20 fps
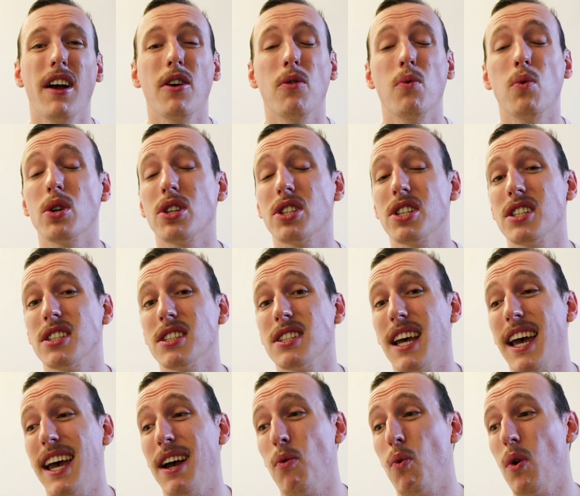
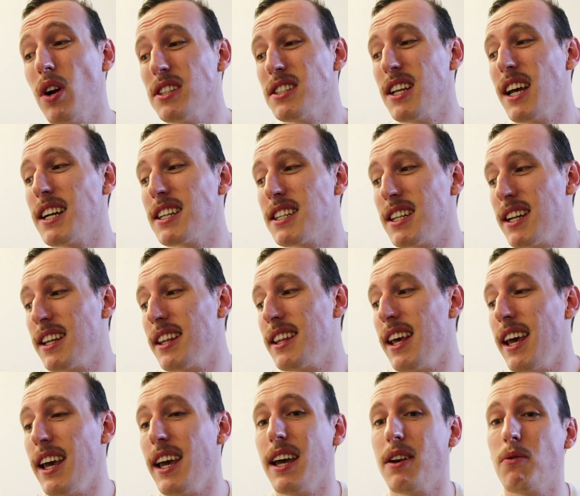what is actually
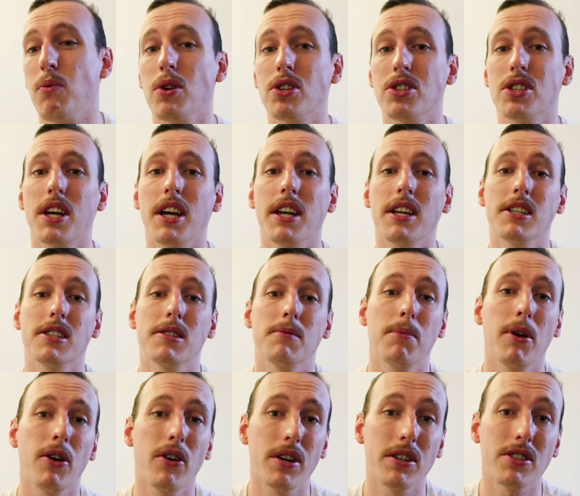there and what you can
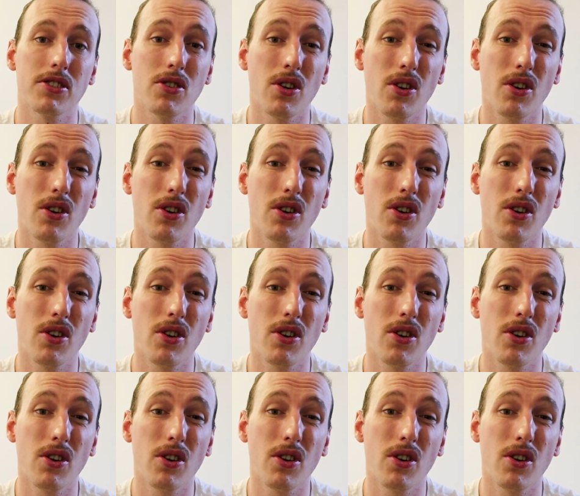experience,